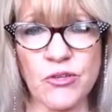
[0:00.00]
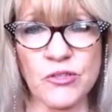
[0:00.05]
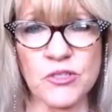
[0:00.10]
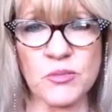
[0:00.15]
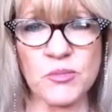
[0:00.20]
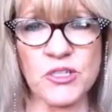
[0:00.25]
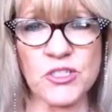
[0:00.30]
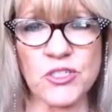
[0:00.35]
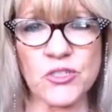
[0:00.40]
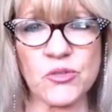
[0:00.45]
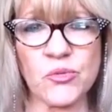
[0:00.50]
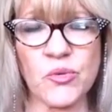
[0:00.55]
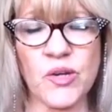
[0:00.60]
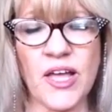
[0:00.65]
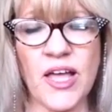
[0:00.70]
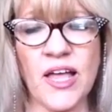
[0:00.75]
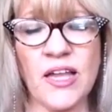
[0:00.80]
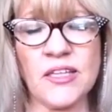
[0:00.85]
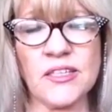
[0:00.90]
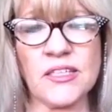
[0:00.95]
third dimensional
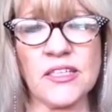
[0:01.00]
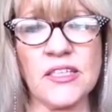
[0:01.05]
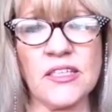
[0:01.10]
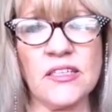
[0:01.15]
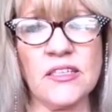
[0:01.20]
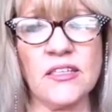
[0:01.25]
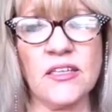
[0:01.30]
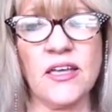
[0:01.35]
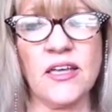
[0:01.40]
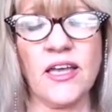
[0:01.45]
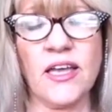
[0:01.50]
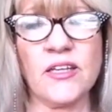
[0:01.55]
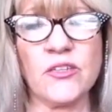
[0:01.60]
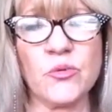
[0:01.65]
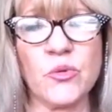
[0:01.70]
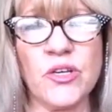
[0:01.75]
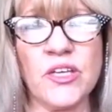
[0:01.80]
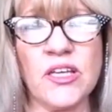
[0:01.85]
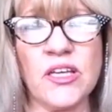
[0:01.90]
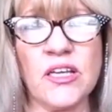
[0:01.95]
reality,
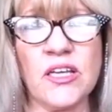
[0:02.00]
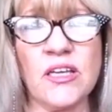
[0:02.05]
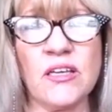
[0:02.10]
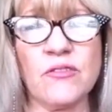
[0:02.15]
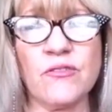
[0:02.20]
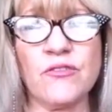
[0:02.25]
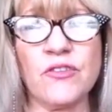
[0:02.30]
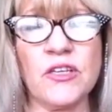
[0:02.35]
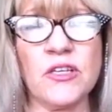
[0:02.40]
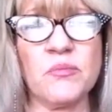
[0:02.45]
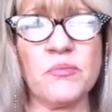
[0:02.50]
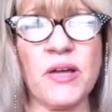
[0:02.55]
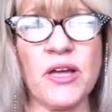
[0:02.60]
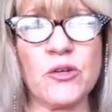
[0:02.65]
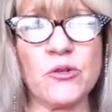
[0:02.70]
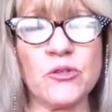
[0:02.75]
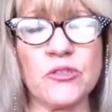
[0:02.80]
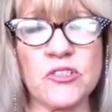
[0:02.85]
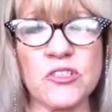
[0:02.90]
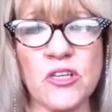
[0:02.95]
and we're getting
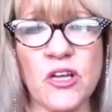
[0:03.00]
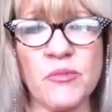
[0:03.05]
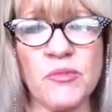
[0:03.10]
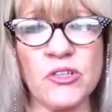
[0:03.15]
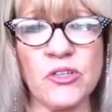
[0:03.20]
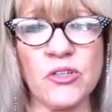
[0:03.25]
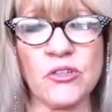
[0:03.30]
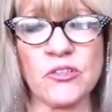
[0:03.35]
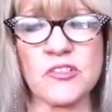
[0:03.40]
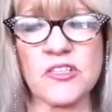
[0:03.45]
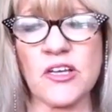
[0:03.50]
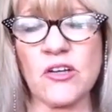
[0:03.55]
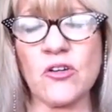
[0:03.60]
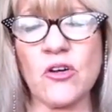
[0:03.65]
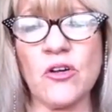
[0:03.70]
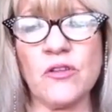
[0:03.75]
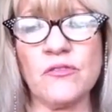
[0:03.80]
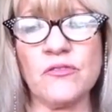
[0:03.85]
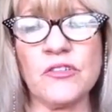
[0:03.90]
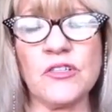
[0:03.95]
feedback all the time that knocks our
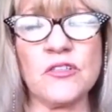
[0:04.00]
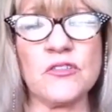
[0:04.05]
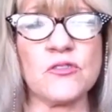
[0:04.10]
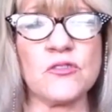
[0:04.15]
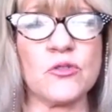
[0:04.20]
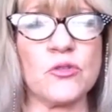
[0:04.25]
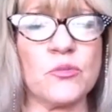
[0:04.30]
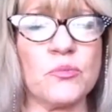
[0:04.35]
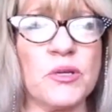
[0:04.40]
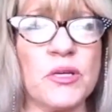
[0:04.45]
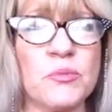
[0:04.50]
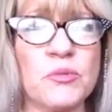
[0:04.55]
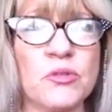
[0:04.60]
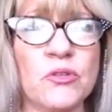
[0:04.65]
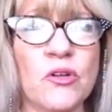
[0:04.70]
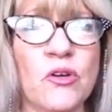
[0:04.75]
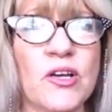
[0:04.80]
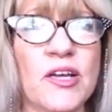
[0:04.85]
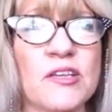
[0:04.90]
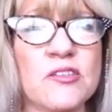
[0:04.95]
confidence, or
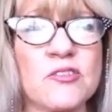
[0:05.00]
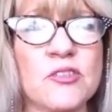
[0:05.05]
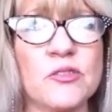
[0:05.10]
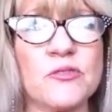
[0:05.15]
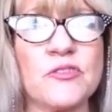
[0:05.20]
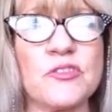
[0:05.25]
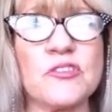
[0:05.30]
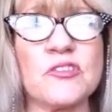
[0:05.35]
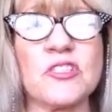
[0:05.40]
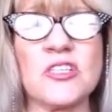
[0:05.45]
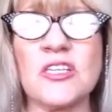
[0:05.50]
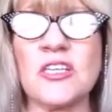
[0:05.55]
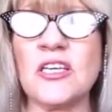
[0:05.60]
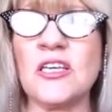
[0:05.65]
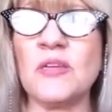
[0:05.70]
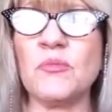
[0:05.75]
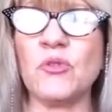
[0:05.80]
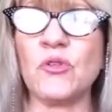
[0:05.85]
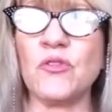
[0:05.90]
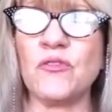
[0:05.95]
people knock our
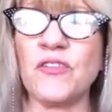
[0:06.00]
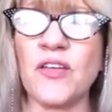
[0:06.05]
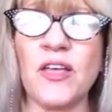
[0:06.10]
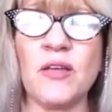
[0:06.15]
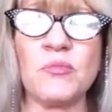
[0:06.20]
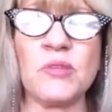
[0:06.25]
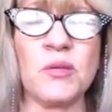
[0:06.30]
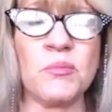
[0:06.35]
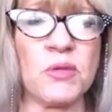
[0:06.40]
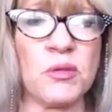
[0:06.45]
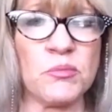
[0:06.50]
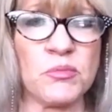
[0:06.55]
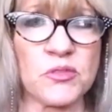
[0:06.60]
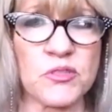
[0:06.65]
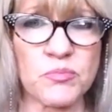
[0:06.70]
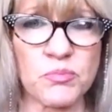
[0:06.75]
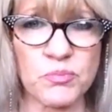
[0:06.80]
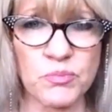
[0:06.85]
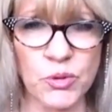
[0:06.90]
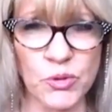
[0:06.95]
self-esteem, or family
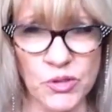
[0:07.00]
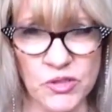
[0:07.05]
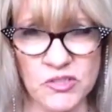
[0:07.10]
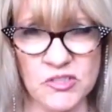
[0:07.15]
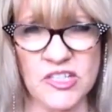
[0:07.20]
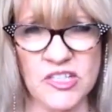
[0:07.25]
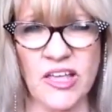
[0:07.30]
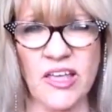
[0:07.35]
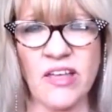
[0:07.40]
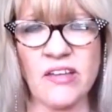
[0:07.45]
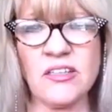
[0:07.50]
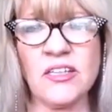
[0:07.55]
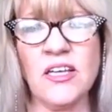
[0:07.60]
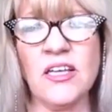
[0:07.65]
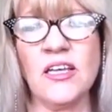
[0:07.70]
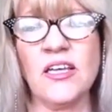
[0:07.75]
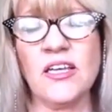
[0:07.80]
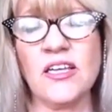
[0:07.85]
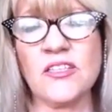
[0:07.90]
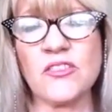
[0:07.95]
members pull us down,
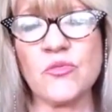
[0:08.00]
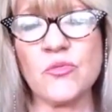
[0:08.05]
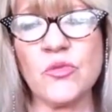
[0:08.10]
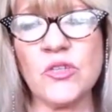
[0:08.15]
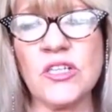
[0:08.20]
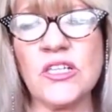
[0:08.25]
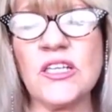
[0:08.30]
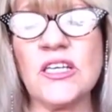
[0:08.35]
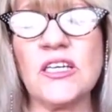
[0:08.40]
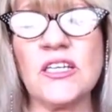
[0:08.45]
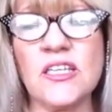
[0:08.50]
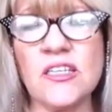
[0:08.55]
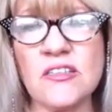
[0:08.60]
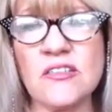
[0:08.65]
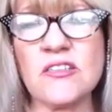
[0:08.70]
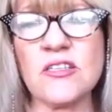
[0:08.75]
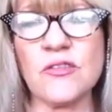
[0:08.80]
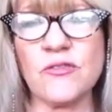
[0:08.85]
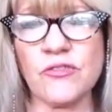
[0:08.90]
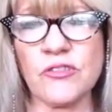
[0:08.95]
it's really
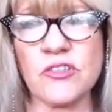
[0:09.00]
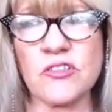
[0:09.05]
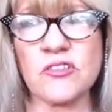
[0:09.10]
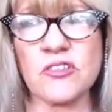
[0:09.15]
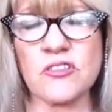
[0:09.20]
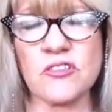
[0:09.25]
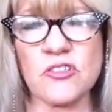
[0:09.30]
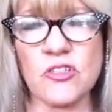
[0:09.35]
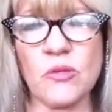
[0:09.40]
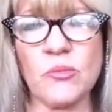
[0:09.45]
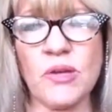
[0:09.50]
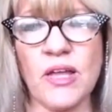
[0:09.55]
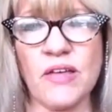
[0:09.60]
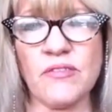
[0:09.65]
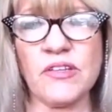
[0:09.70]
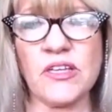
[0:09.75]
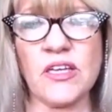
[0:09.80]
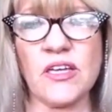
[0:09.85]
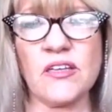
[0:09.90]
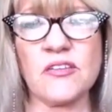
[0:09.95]
easy for us to stop
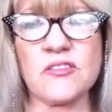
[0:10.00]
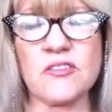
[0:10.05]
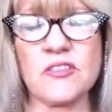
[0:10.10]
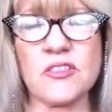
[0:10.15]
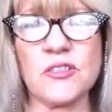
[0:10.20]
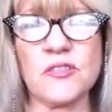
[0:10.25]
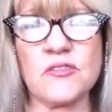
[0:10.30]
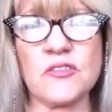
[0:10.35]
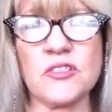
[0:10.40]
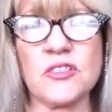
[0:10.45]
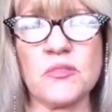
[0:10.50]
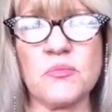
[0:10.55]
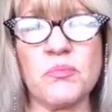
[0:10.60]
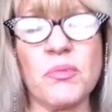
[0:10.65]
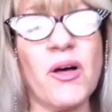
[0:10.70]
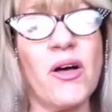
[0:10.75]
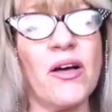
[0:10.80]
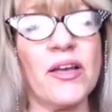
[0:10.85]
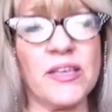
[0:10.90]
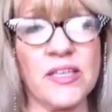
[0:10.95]
loving ourselves and to
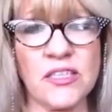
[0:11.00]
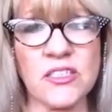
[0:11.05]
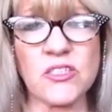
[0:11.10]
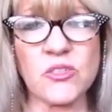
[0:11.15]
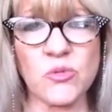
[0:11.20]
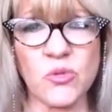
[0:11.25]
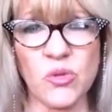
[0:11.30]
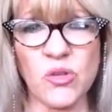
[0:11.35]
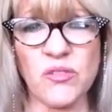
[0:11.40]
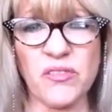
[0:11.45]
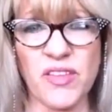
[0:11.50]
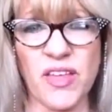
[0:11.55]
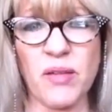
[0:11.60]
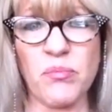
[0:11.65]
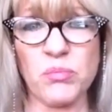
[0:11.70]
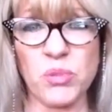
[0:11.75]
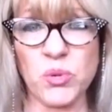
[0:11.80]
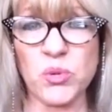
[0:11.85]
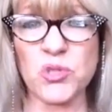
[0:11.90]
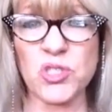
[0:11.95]
buy into all of
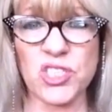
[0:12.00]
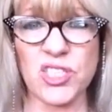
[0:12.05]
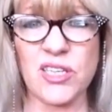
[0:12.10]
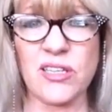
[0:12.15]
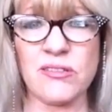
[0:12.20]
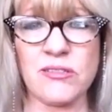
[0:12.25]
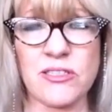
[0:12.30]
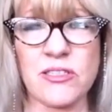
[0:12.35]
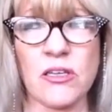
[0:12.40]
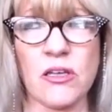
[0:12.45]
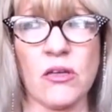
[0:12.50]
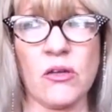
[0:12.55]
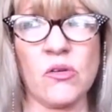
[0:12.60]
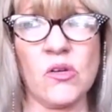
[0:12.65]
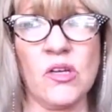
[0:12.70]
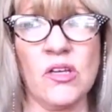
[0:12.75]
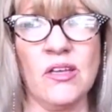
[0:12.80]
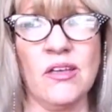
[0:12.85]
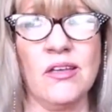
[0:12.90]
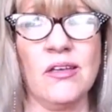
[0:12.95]
that bullshit.
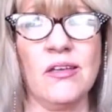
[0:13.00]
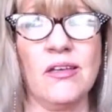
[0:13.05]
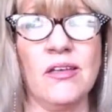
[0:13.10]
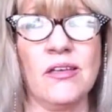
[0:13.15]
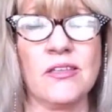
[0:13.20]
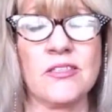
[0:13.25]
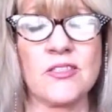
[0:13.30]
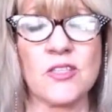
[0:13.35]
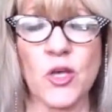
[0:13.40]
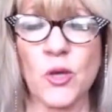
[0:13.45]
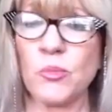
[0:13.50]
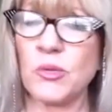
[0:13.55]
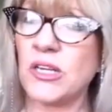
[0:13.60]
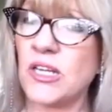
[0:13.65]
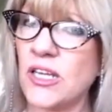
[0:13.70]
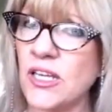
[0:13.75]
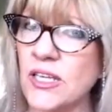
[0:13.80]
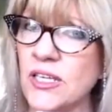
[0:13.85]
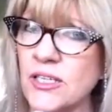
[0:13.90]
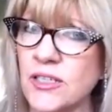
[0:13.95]
So
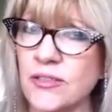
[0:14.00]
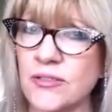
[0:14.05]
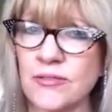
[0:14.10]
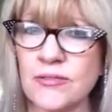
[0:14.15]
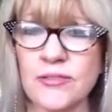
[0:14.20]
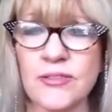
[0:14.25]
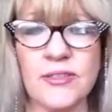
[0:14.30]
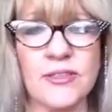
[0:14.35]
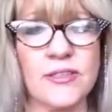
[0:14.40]
Monique,